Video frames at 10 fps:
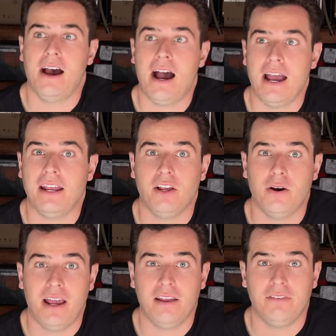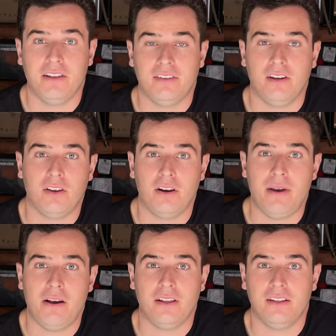I know I invested a good
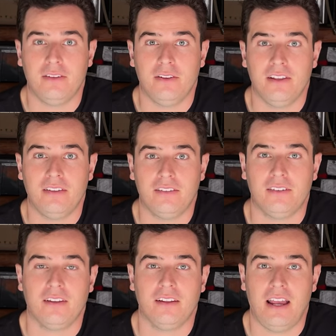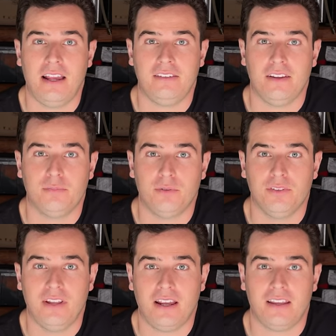amount into this SS
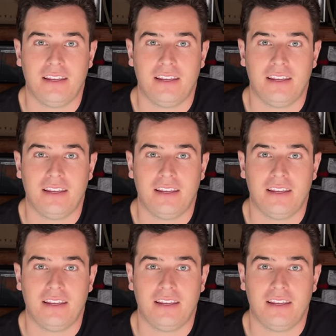BrewTech